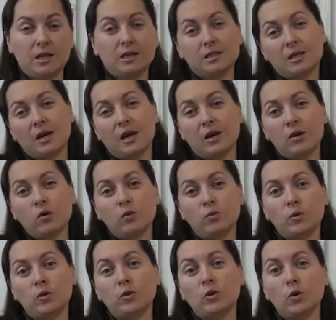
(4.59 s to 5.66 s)
and I
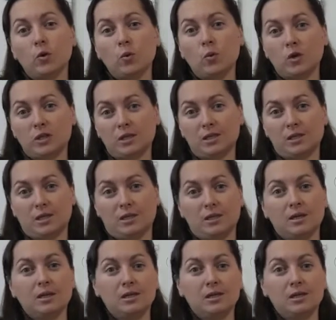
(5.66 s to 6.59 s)
hope you know what is it.